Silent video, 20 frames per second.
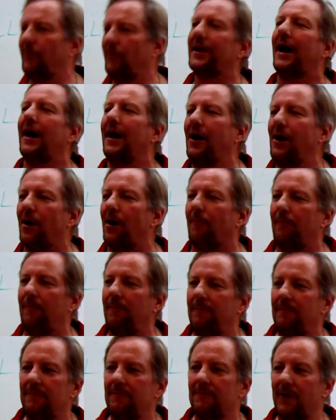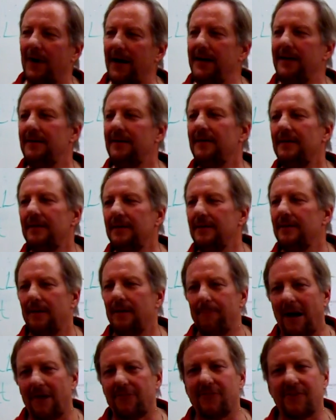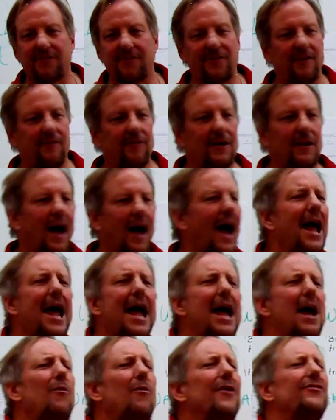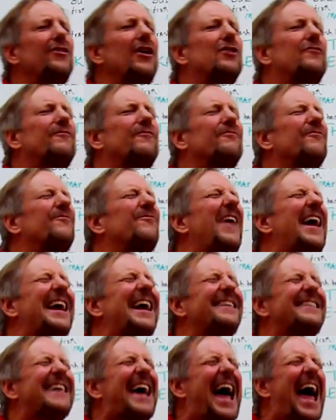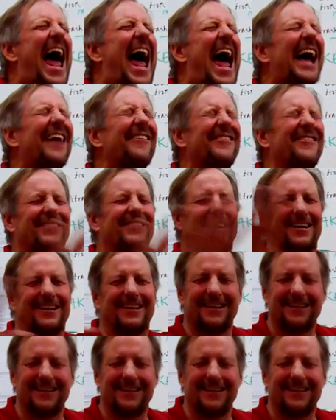we got home, right? About 6, 7 o'clock. It was a fantastic